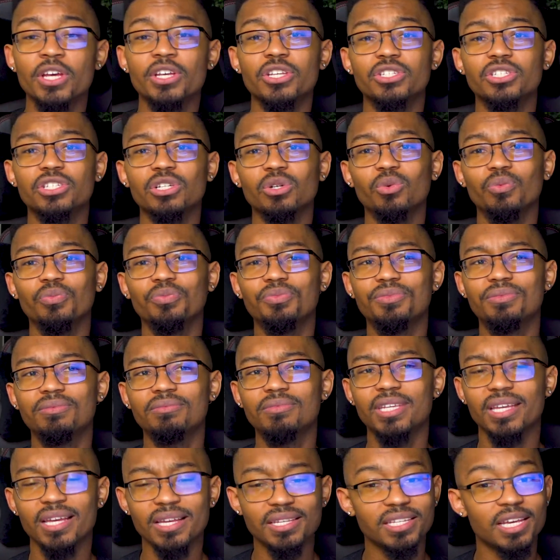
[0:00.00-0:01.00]
So
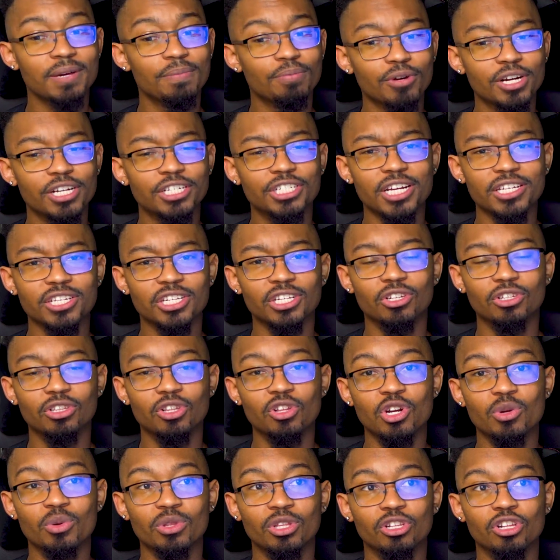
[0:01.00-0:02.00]
TSA Precheck's
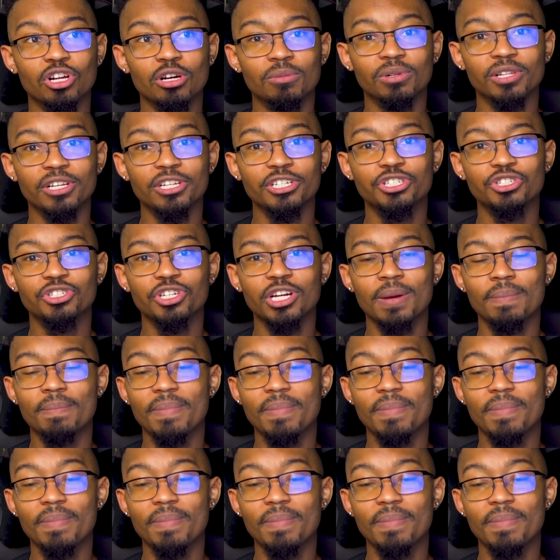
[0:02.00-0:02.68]
included with global entry,